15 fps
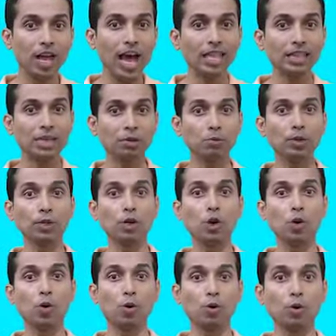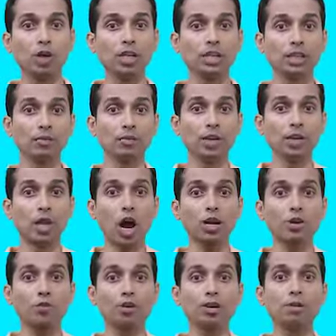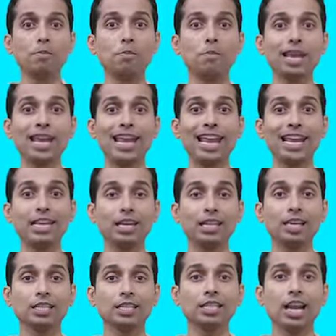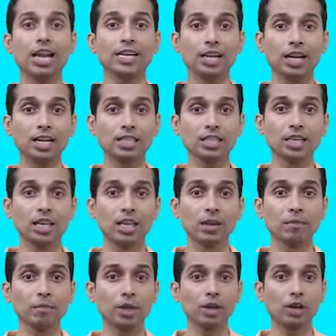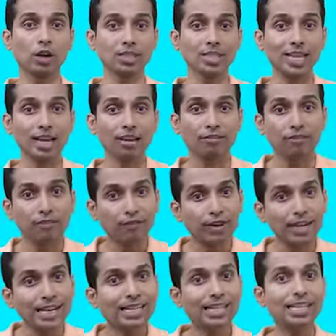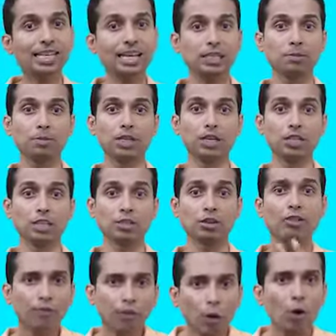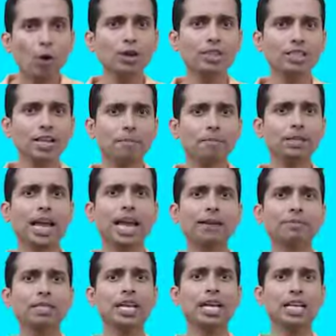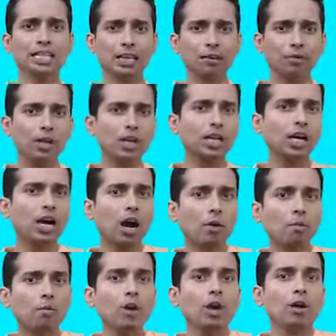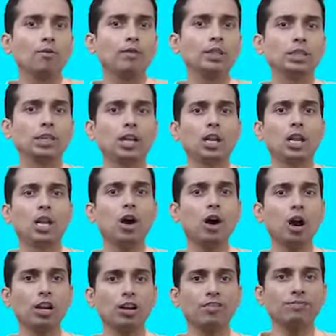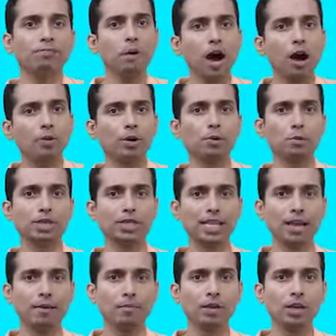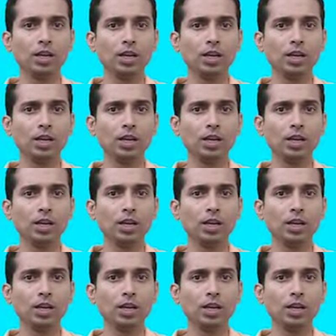and they will go. They will not remain inside us because they are fleeting experiences. Of course, sometimes they will come with a lot of power with them,